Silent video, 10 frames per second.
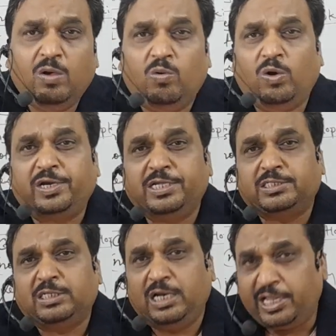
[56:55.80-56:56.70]
What
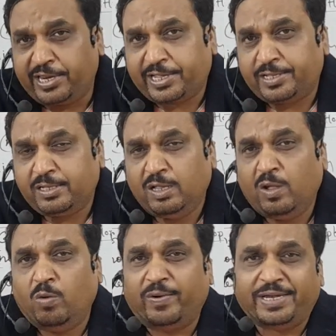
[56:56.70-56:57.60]
is lyric?
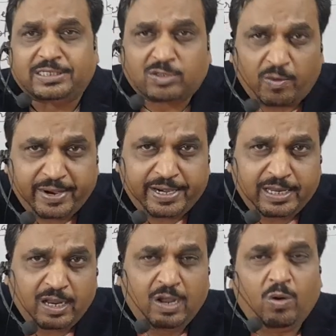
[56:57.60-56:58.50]
What is
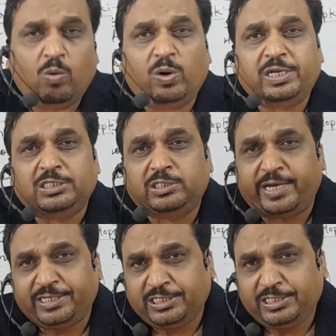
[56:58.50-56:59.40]
comedy? What is
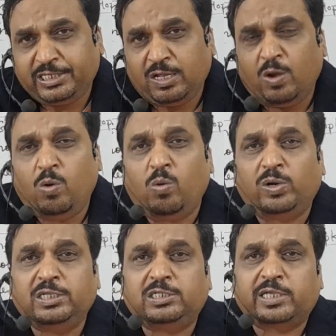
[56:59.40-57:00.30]
tragedy?
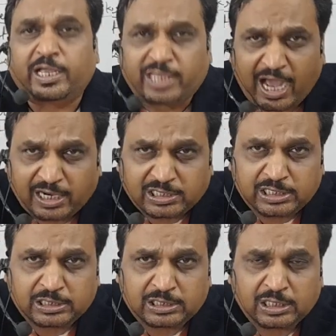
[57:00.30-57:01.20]
What is
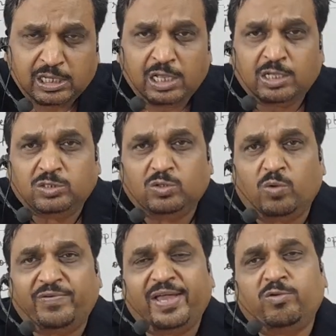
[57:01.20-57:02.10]
catharsis? So
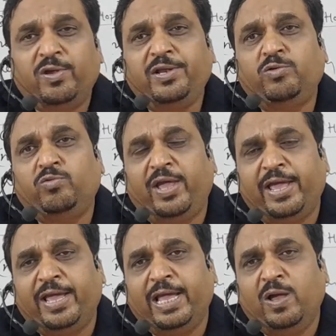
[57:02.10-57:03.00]
we are going to
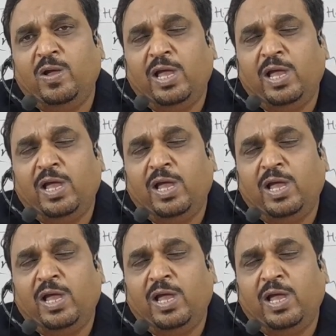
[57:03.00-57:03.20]
have